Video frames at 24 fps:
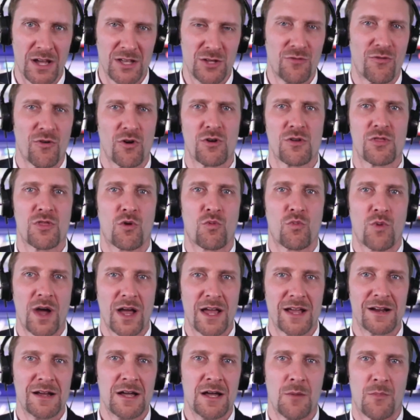You've earned the
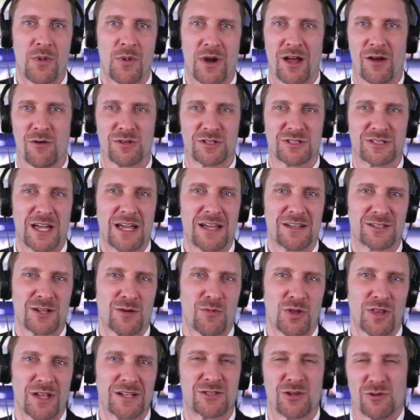right. But I always say
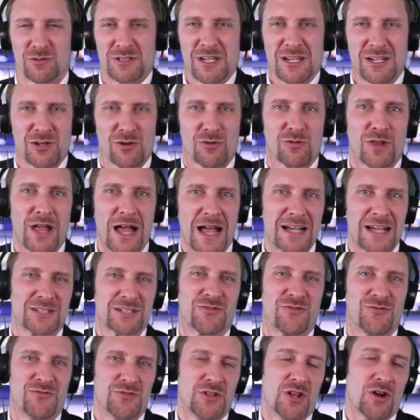someone like, don't take your last,
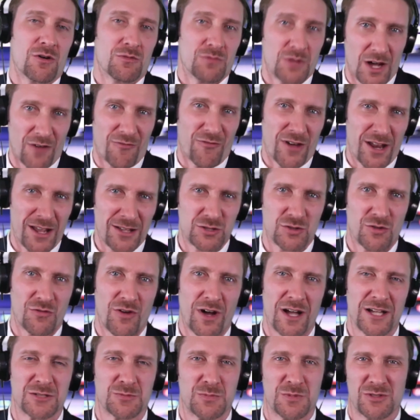you know, not financial
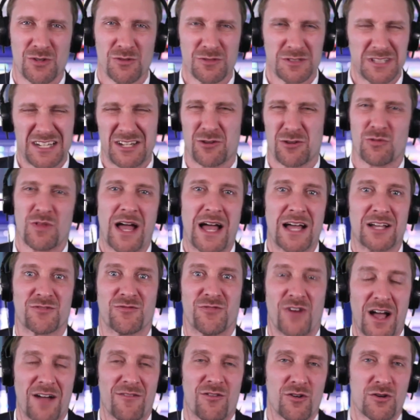advice, but don't take your last
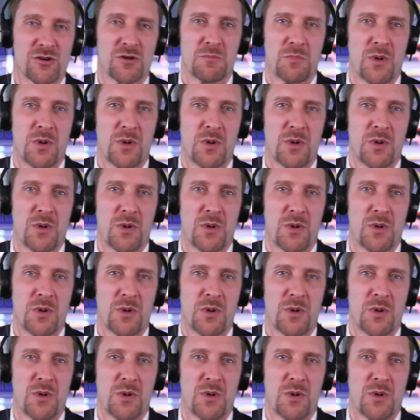500 right.